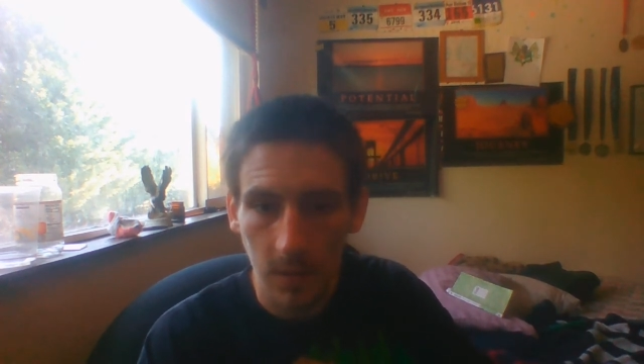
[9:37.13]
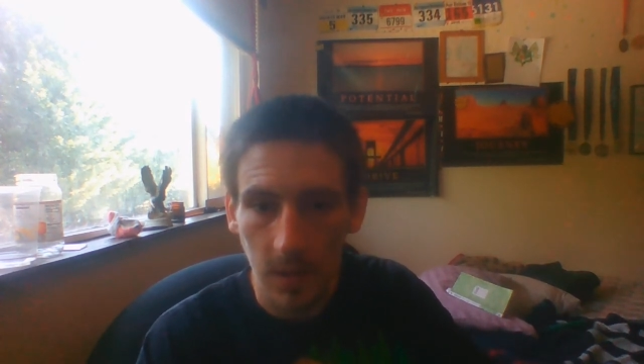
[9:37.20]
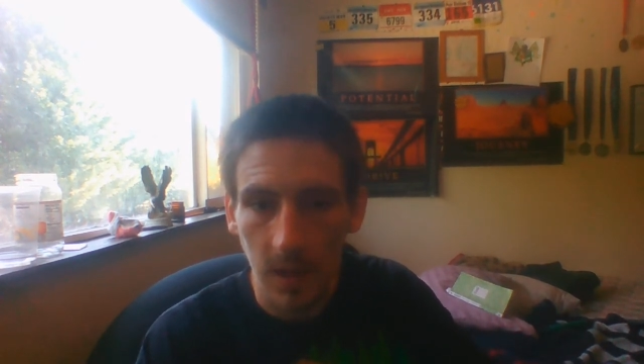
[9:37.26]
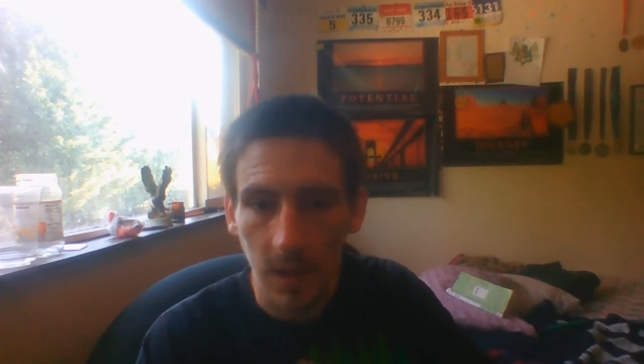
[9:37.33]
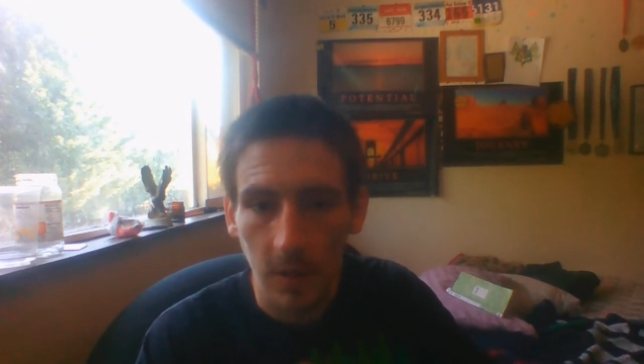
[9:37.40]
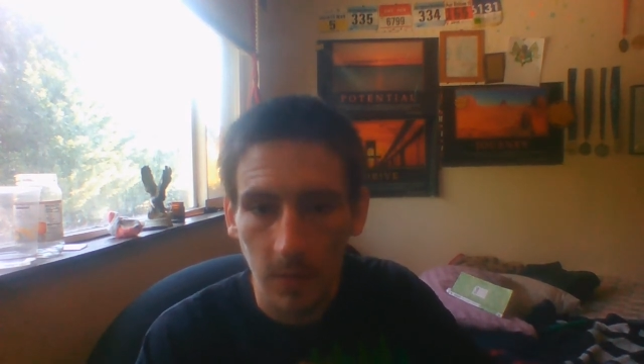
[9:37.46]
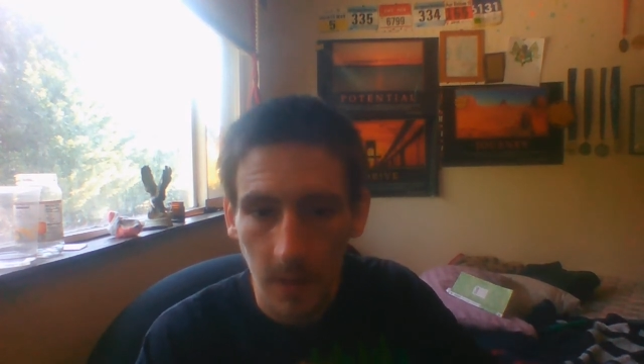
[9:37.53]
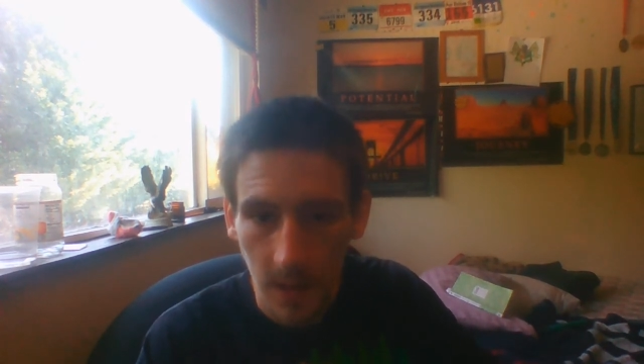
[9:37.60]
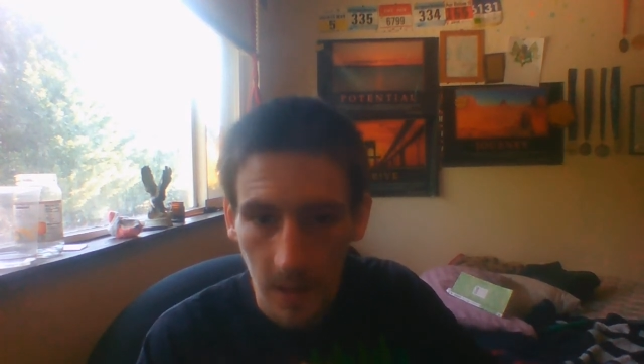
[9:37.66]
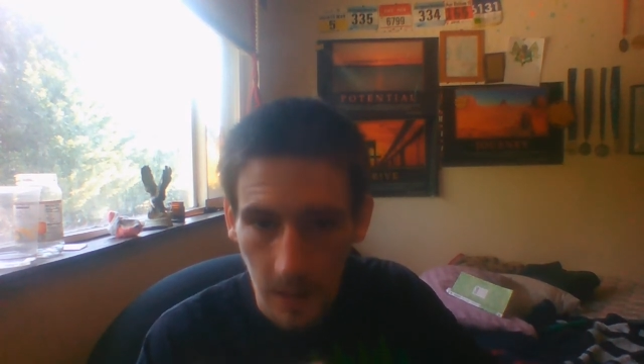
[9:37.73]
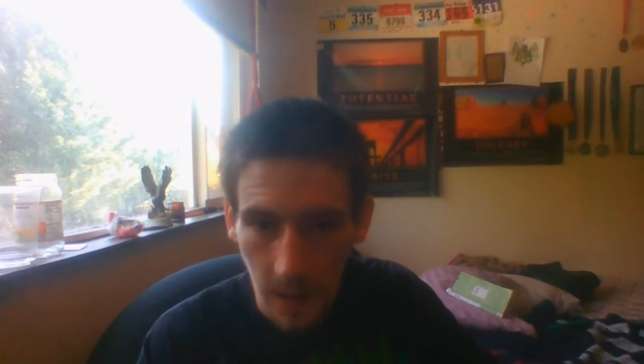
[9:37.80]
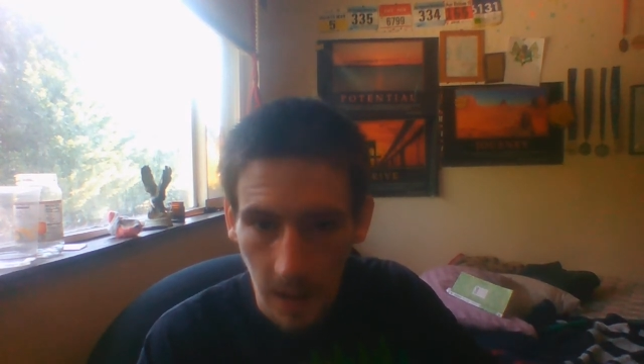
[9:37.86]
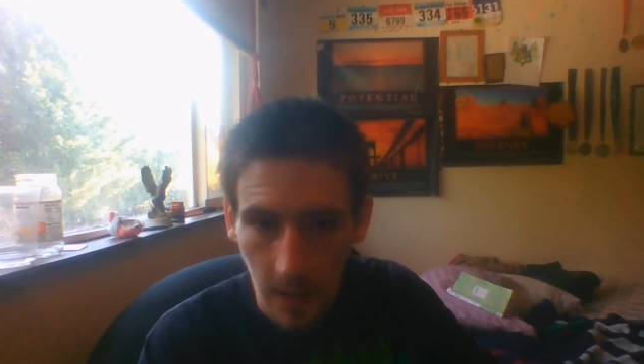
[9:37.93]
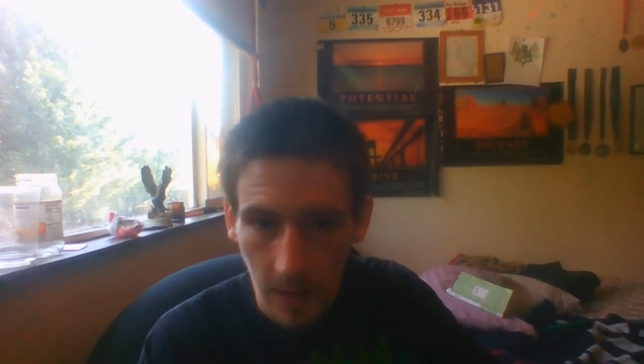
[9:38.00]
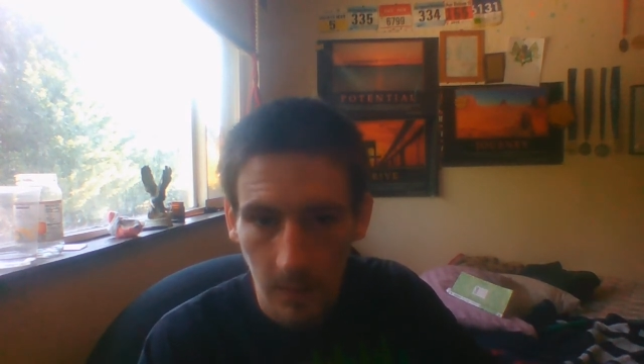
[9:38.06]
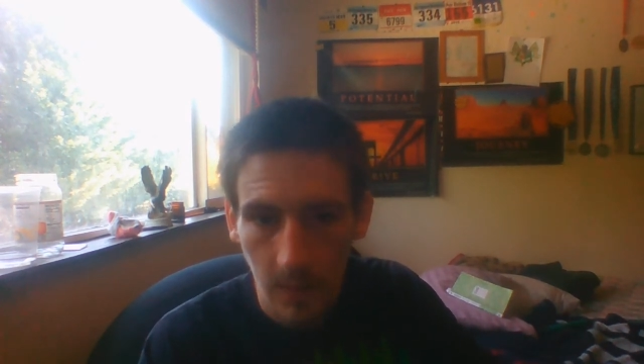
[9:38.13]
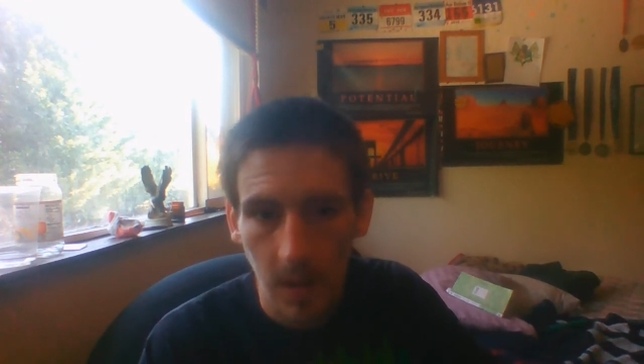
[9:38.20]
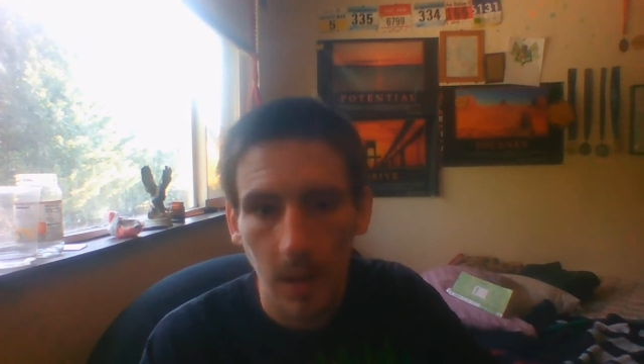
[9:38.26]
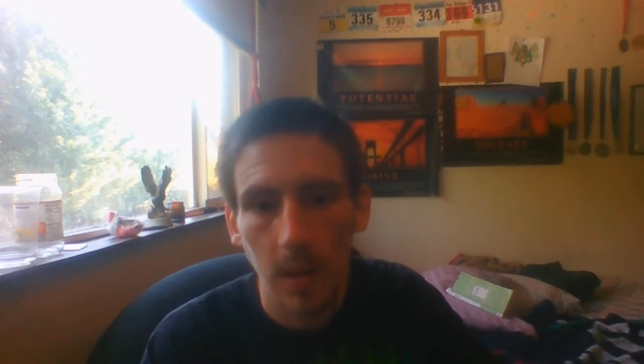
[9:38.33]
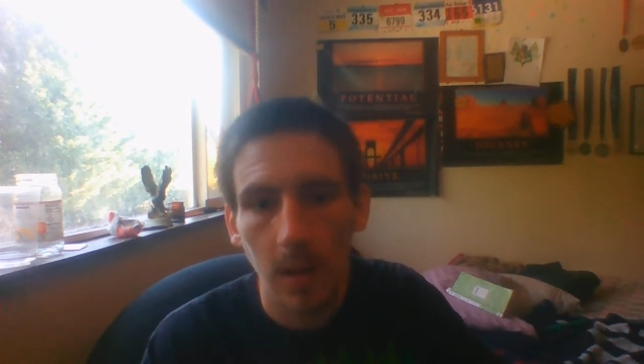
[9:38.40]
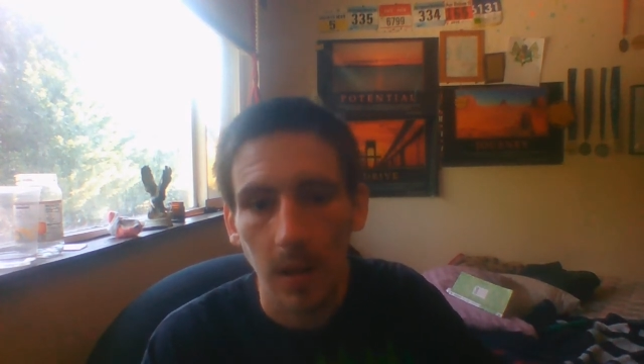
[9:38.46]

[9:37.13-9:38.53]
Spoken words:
the human anatomy and